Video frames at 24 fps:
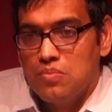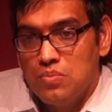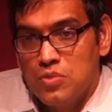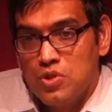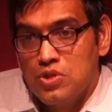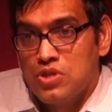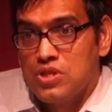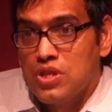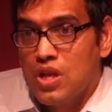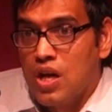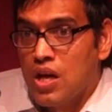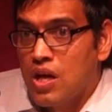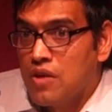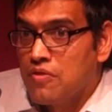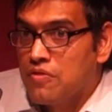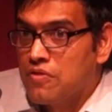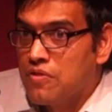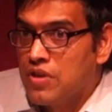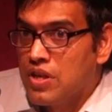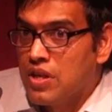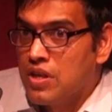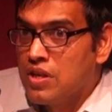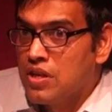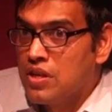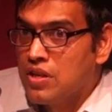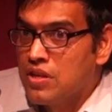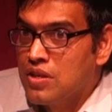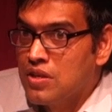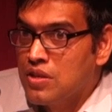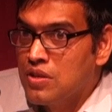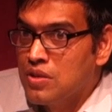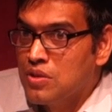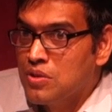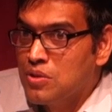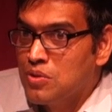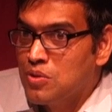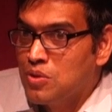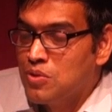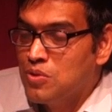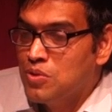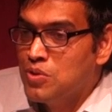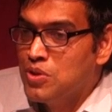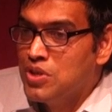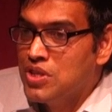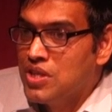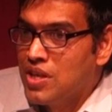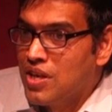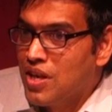Musafir
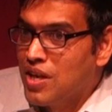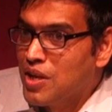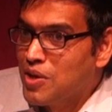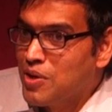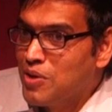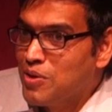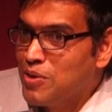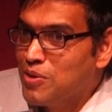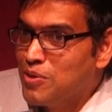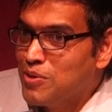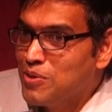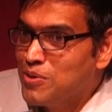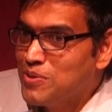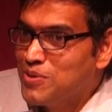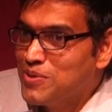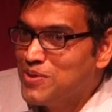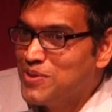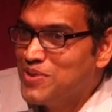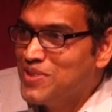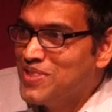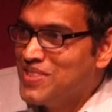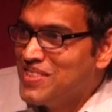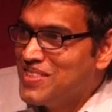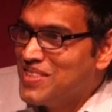hu yaro